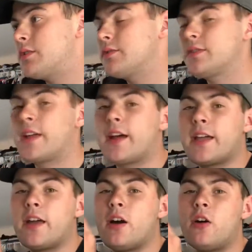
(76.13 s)
Yeah, I
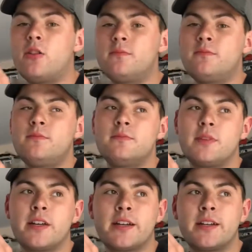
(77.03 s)
get home
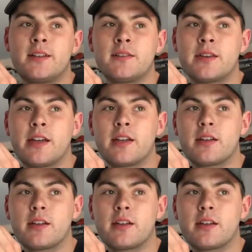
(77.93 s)
and like